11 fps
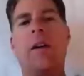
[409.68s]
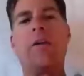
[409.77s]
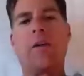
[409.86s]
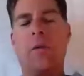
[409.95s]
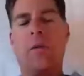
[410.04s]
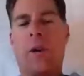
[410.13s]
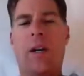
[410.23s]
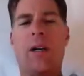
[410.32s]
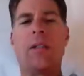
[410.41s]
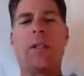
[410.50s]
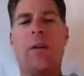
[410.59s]

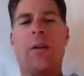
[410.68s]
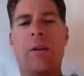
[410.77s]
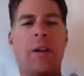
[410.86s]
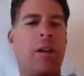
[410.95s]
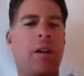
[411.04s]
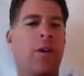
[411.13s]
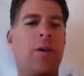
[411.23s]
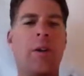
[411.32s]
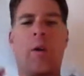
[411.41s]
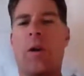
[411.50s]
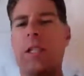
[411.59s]
Sure. So through
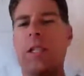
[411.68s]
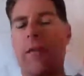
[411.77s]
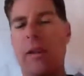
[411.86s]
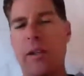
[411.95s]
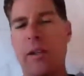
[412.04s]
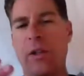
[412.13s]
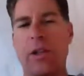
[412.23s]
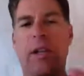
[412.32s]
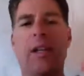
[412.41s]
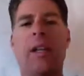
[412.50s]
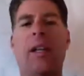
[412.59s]
the course of
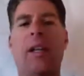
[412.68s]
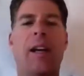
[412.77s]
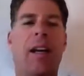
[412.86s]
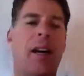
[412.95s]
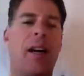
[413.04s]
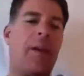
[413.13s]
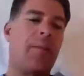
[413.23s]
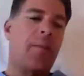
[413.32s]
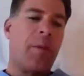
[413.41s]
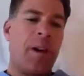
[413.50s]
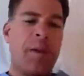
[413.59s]
evolution,
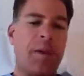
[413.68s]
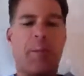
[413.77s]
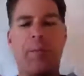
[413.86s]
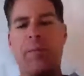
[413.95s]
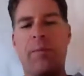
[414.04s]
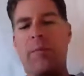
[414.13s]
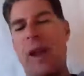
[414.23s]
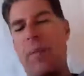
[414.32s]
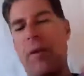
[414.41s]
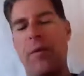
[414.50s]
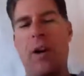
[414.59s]
um, a
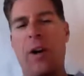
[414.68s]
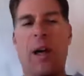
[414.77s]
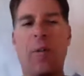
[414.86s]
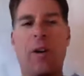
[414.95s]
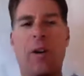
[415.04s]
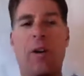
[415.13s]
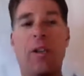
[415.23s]
number of neurochemicals